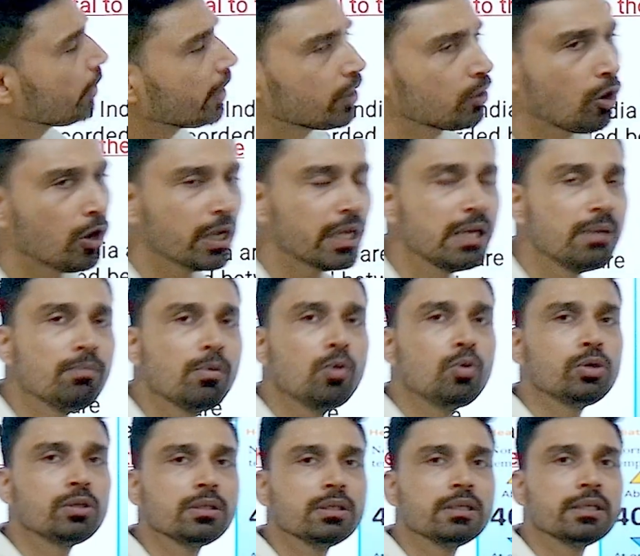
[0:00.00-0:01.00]
are talking
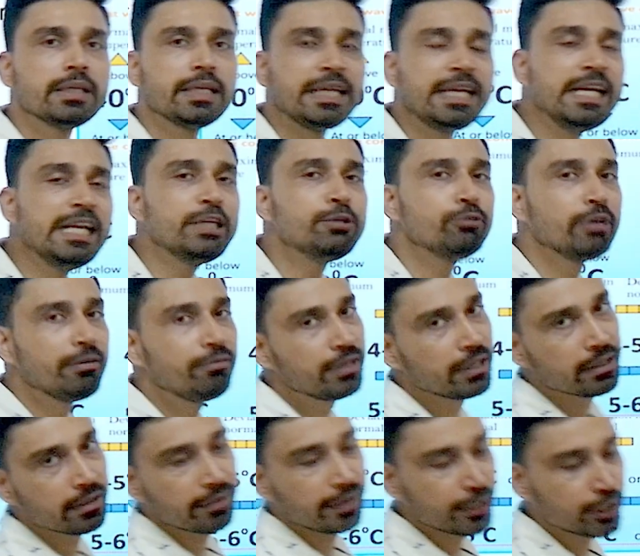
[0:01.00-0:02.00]
about the heat wave
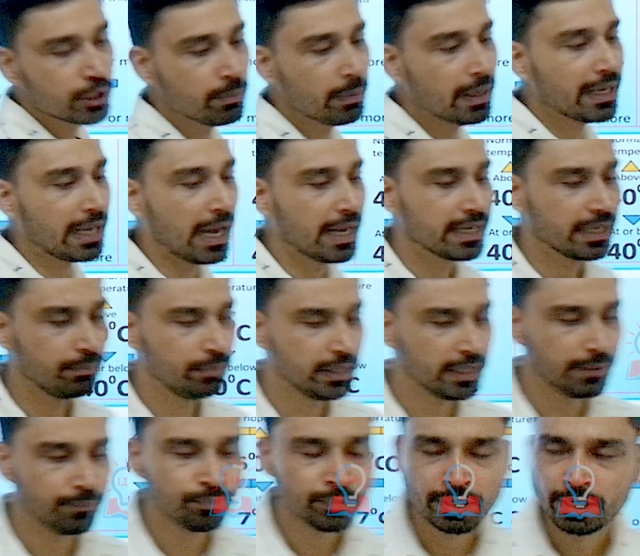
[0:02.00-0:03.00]
declaration by
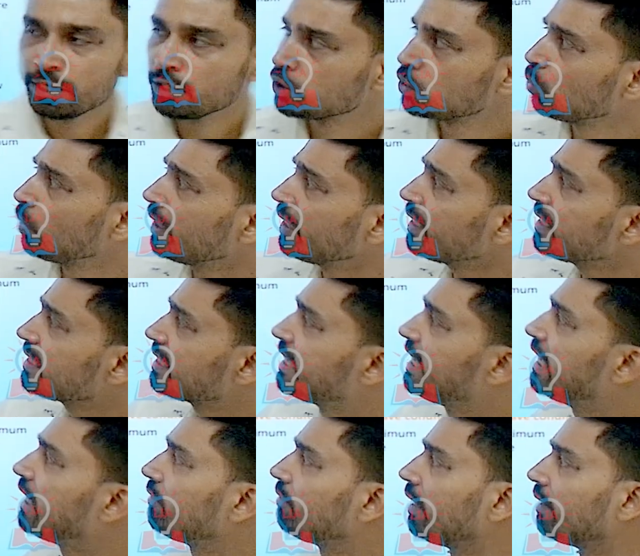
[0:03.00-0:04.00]
IMD. So what is
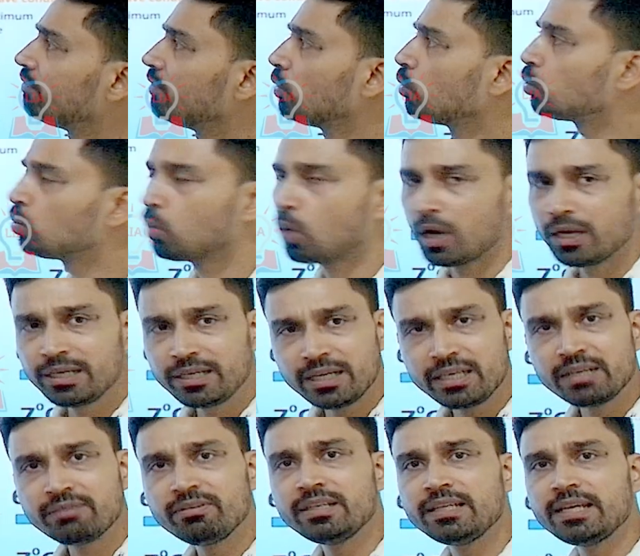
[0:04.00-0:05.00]
heat wave? Now
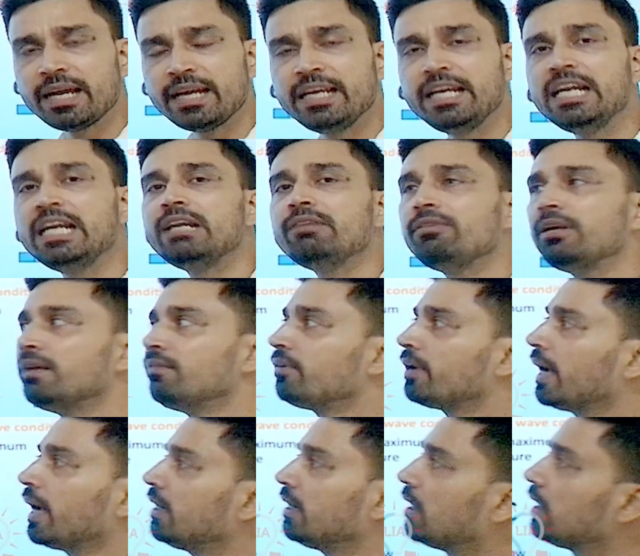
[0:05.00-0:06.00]
qualitatively, a heat wave
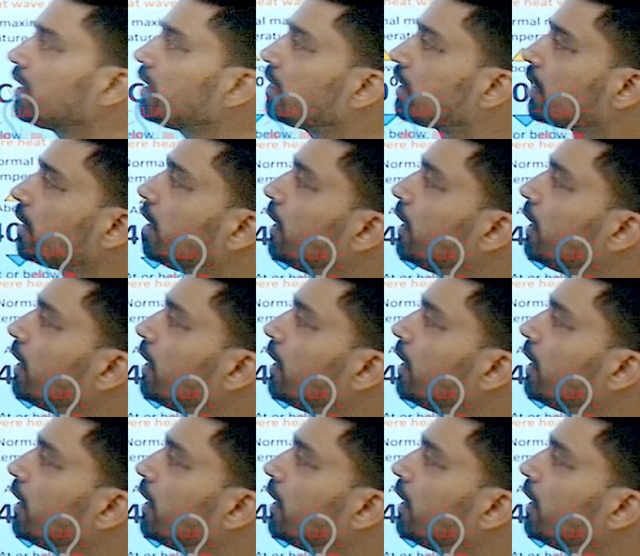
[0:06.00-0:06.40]
can occur